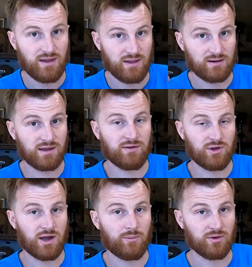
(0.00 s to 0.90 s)
I'm going to give
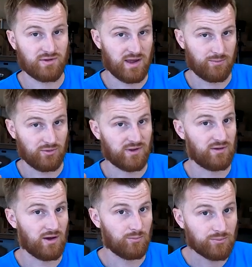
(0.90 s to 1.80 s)
you a couple examples
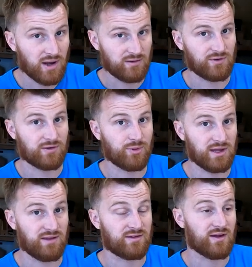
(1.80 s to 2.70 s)
to help kind of
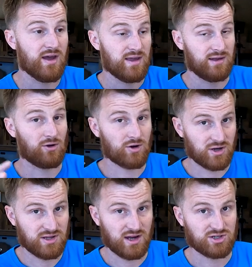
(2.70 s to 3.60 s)
explain this. In
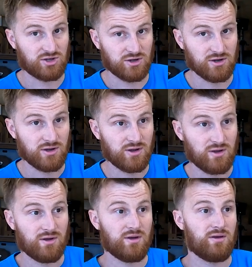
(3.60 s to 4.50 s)
architecture,
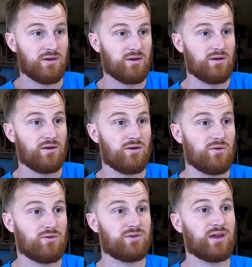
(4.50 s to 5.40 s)

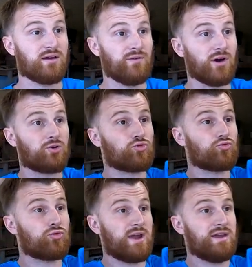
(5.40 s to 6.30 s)
think of a
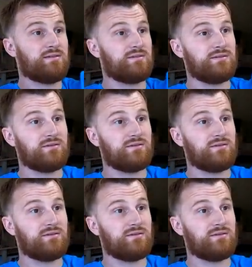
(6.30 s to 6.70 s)
great